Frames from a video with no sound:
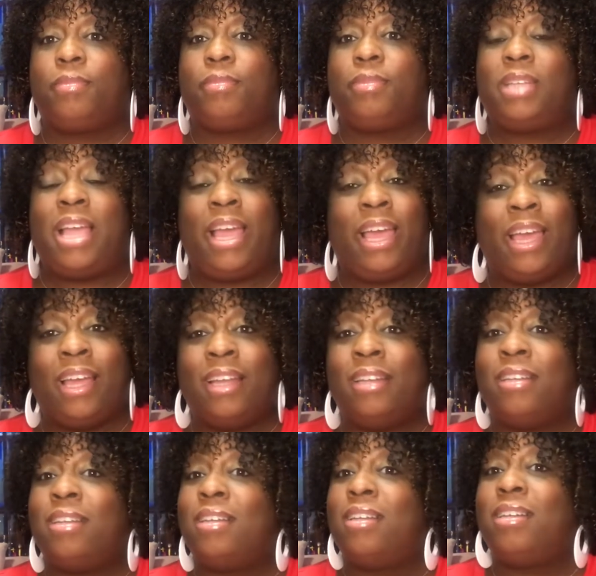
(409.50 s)

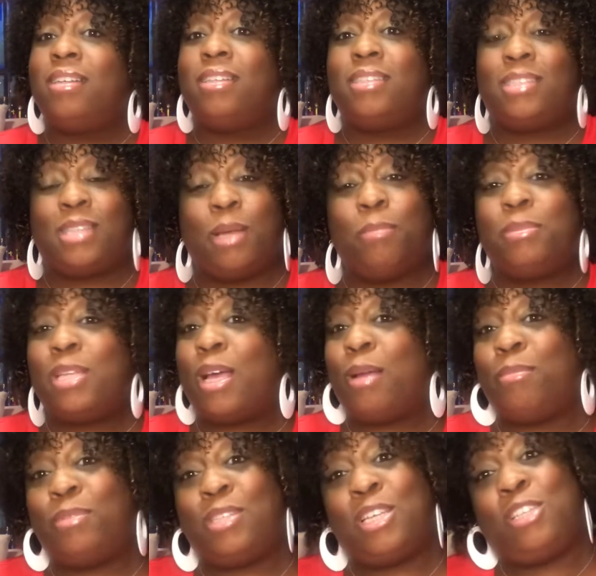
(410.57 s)
And
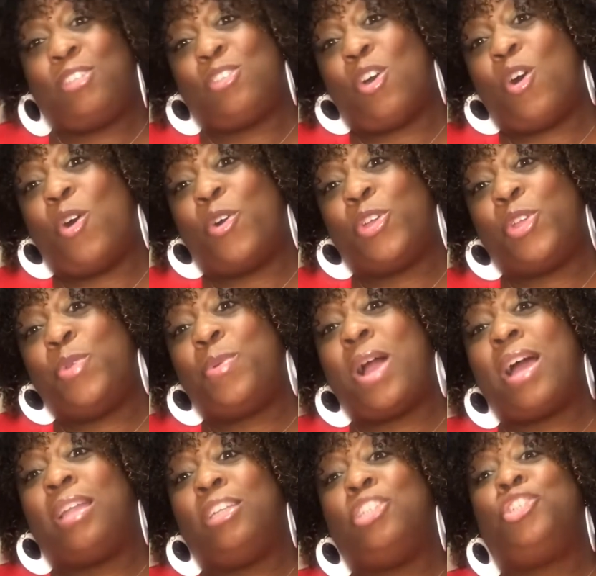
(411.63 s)
sometimes it's all you
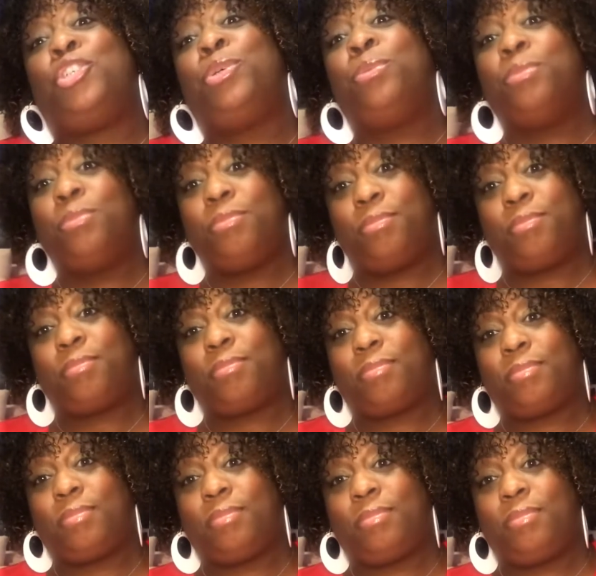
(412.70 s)
got is you.
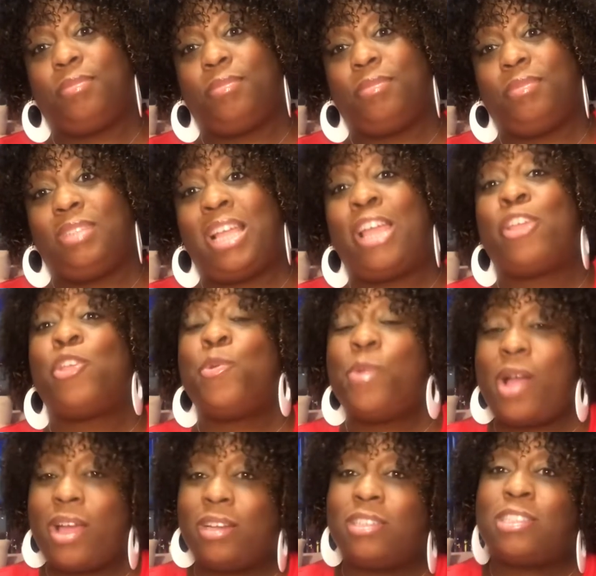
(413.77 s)
And you
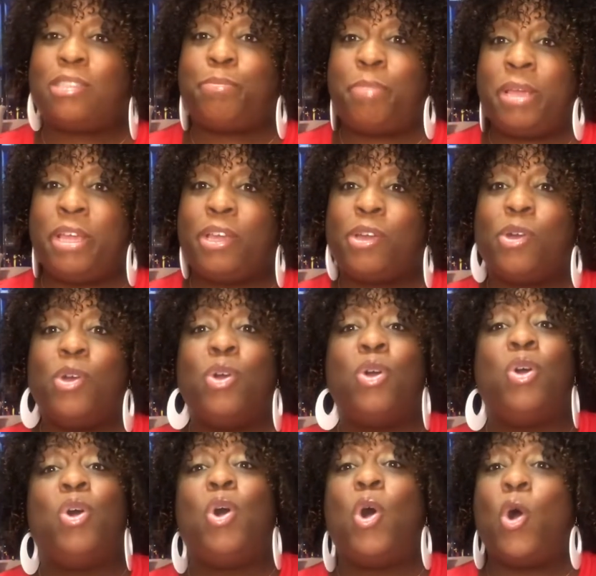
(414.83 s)
got to speak
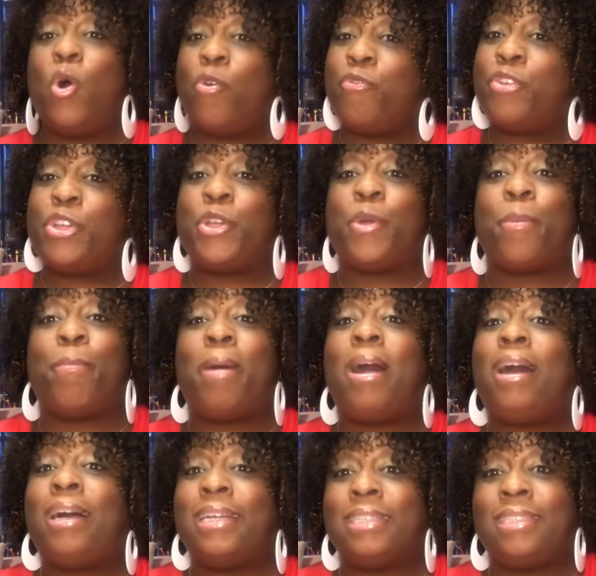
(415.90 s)
over your
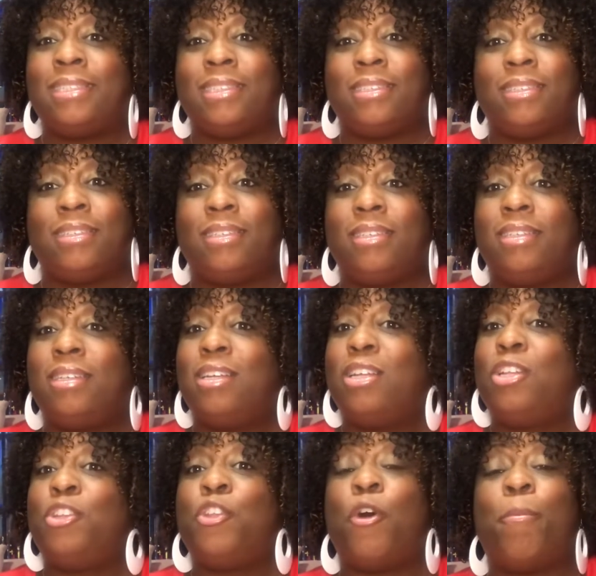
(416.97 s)
mind
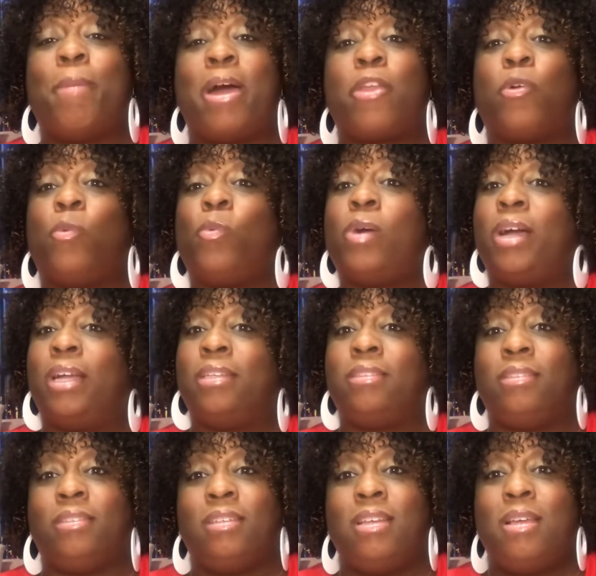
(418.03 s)
no matter what.
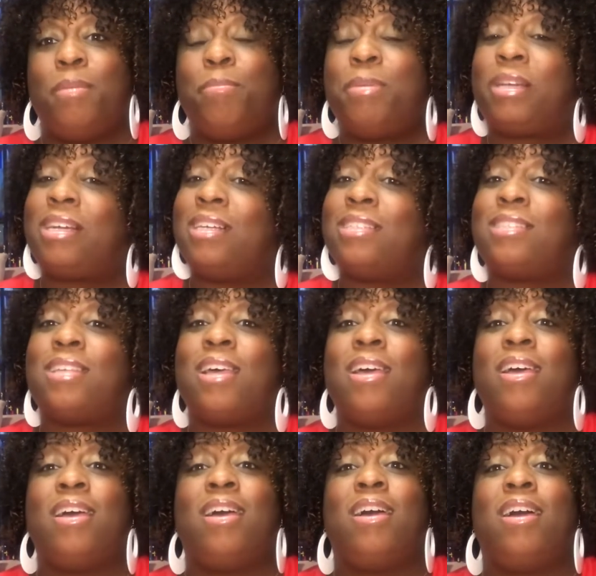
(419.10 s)
Because
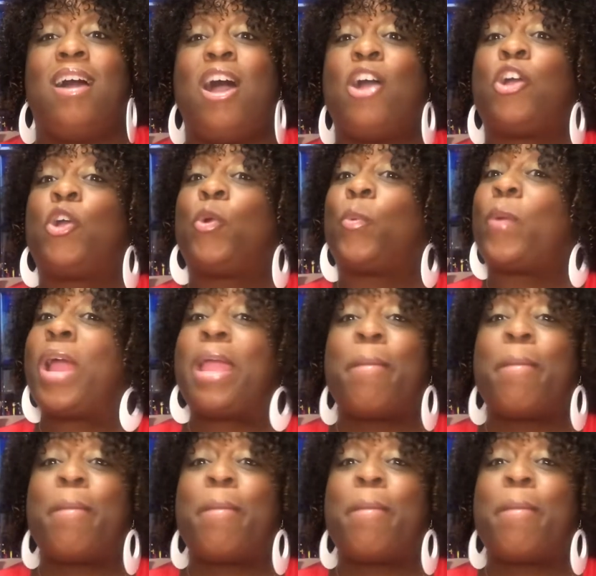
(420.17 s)
a great